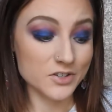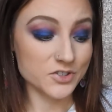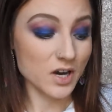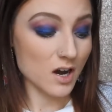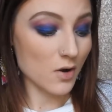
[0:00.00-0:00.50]

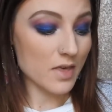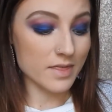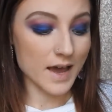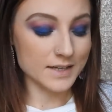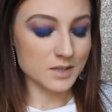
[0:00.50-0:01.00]
So
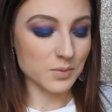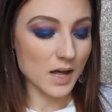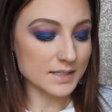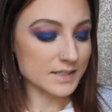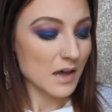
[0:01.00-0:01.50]
that is a
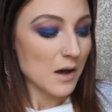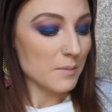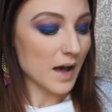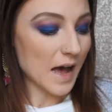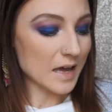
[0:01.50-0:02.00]
plus.
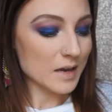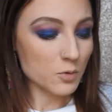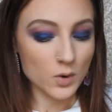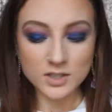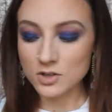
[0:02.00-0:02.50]
But I
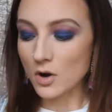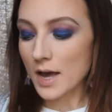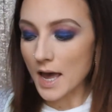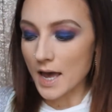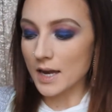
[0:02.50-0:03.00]
am going to go
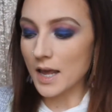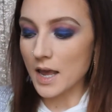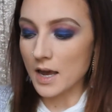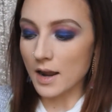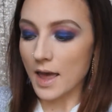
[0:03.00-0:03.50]
ahead
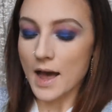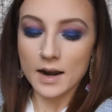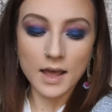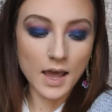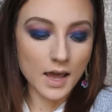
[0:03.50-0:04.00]
and
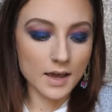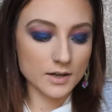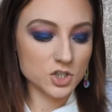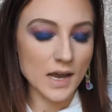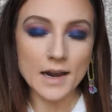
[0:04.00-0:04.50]
add a
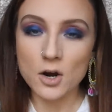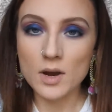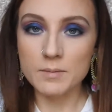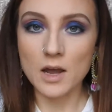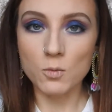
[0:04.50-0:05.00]
shadow
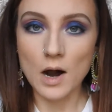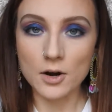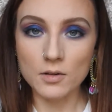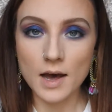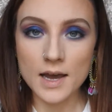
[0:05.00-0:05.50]
in my
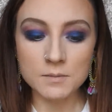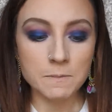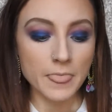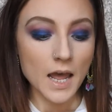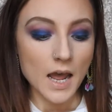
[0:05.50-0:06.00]
waterline.
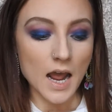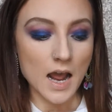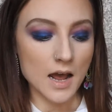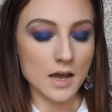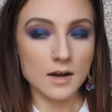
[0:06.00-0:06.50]

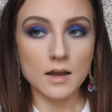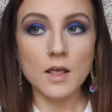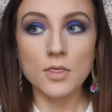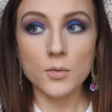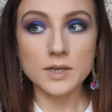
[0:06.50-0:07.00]

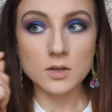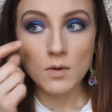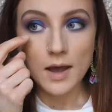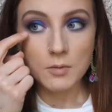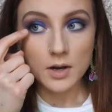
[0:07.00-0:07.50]
And the reason
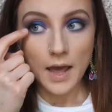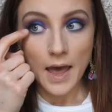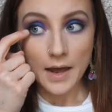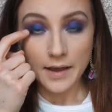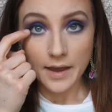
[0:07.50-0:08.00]
why I'm gonna
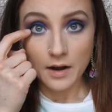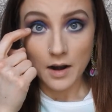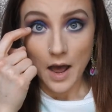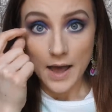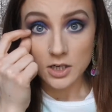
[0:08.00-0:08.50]
add an
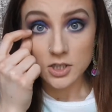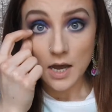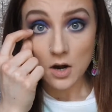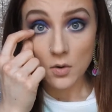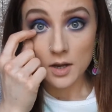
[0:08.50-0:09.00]

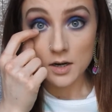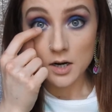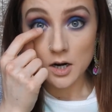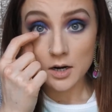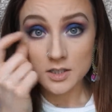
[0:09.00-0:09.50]
eyeshadow in
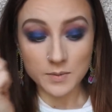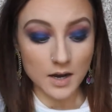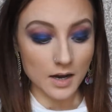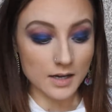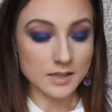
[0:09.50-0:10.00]
here is
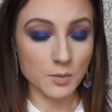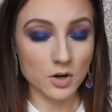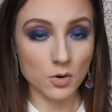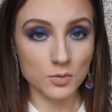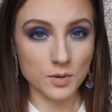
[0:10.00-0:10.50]
because I'm gonna
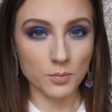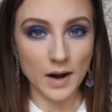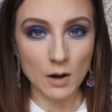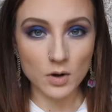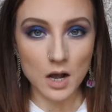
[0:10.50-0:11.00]
go in with a
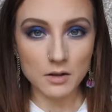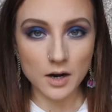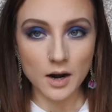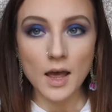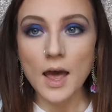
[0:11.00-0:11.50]
brown
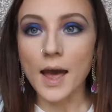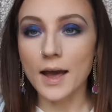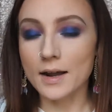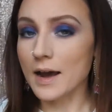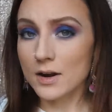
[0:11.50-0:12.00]
color,
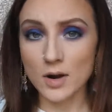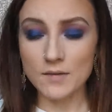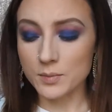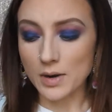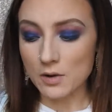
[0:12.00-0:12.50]
and I don't
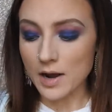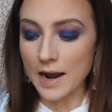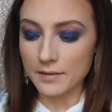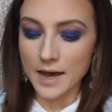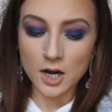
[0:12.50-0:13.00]
have a brown
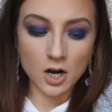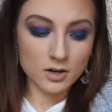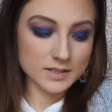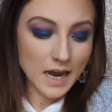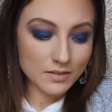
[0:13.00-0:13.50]
eyeliner,
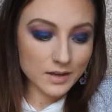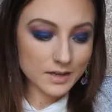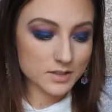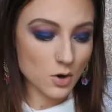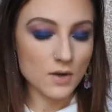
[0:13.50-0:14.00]
sadly.
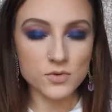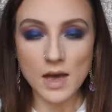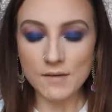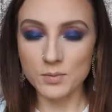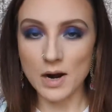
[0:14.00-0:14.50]
So if you
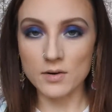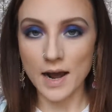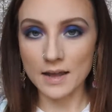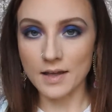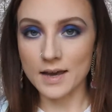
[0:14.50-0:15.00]
have a brown
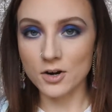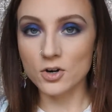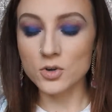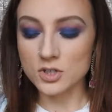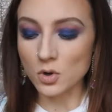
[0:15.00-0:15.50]
eyeliner,
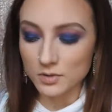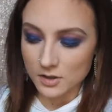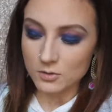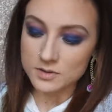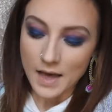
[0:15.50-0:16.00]
you can totally
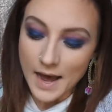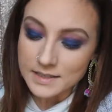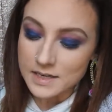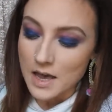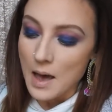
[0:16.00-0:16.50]
use
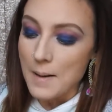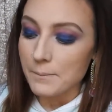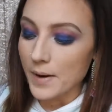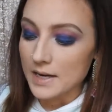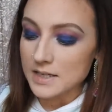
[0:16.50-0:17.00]
that.
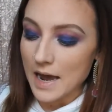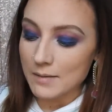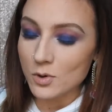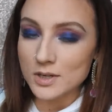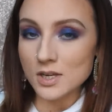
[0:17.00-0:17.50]
But
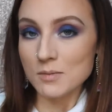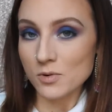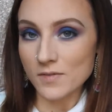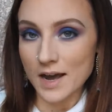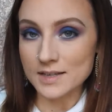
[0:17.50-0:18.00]
I'm going to
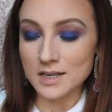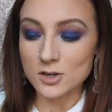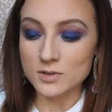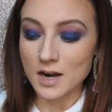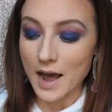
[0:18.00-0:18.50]
improvise and
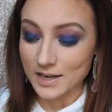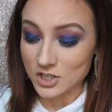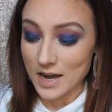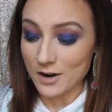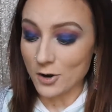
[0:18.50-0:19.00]
use an
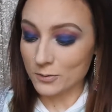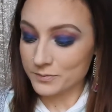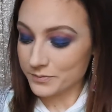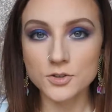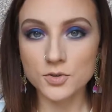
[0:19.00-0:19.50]
eyeshadow.
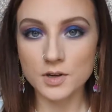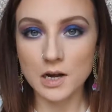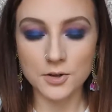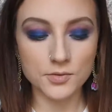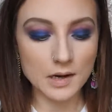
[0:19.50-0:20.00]
So the
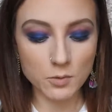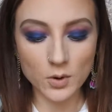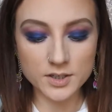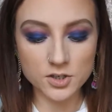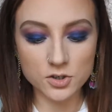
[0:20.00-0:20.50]
color that I'm
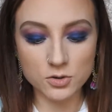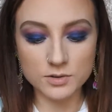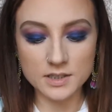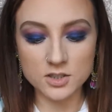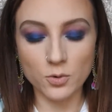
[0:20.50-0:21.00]
going to
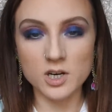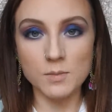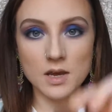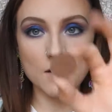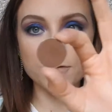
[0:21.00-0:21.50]
use is going to
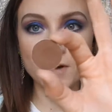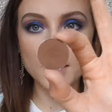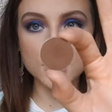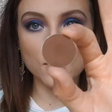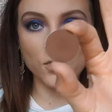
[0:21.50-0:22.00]
be
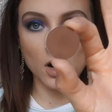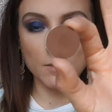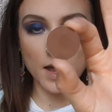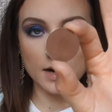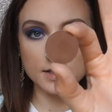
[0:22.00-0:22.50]
Fudge
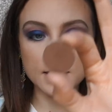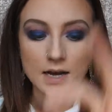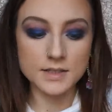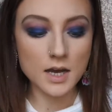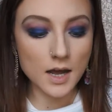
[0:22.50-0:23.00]
from
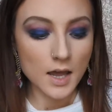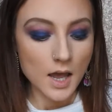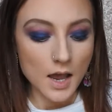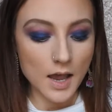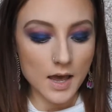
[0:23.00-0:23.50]
Anastasia.
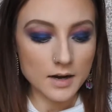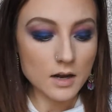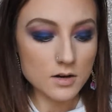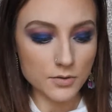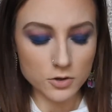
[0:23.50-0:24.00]

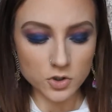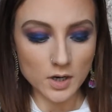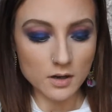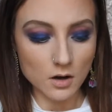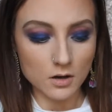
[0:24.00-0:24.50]
And another
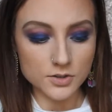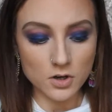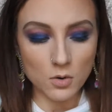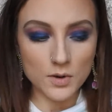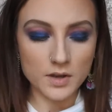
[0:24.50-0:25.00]
trick
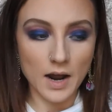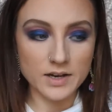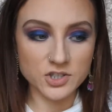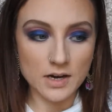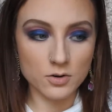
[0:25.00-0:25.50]
also with an
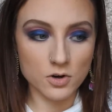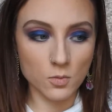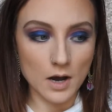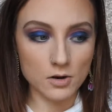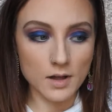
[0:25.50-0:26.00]
eyeshadow in your
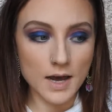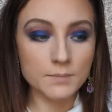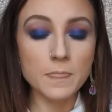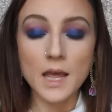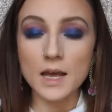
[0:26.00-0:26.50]
waterline
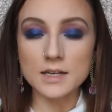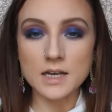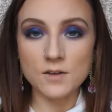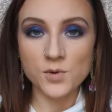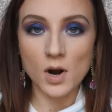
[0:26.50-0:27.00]
is
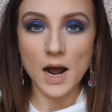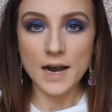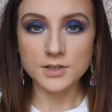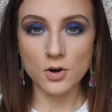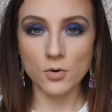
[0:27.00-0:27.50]
that if your
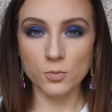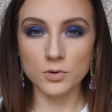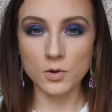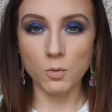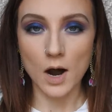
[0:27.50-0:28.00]
eyes are
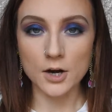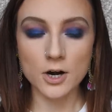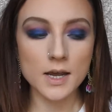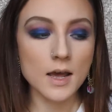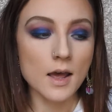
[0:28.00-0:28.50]
really
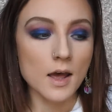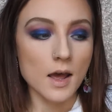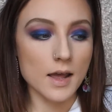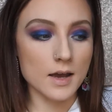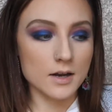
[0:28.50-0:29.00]
watery
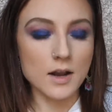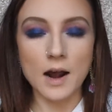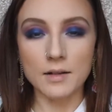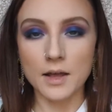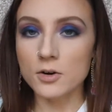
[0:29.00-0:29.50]
and
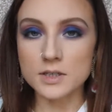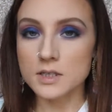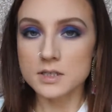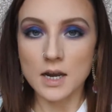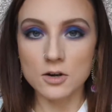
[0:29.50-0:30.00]
eyeliner
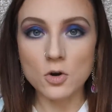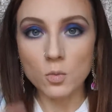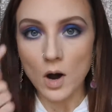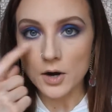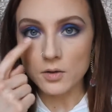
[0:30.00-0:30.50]
doesn't stay in your
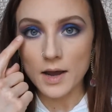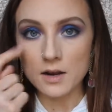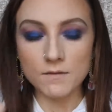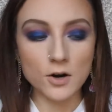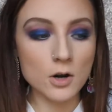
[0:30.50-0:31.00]

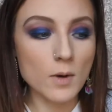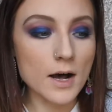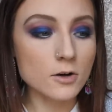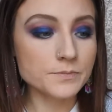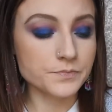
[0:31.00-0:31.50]
waterline very
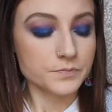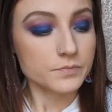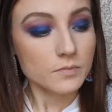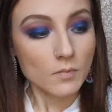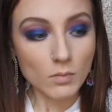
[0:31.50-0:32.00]
well,
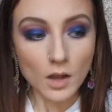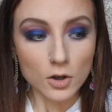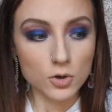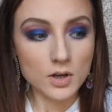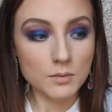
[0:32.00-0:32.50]

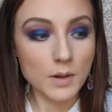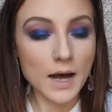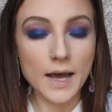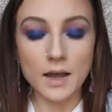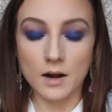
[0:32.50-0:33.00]
you can
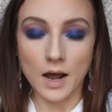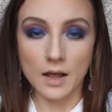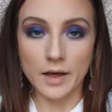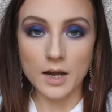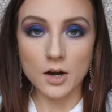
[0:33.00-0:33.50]
apply an
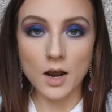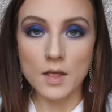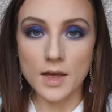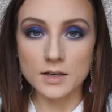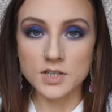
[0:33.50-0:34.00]
eyeliner
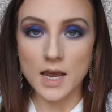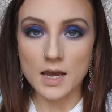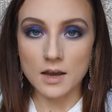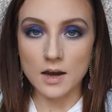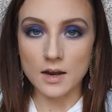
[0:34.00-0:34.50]
and then
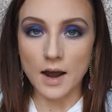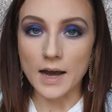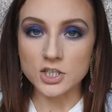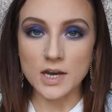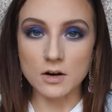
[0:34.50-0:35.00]
take an
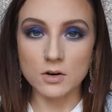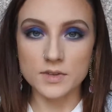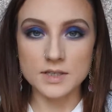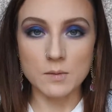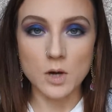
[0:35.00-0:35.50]
eyeshadow of
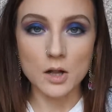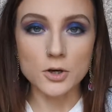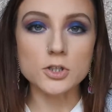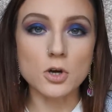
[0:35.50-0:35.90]
the same color.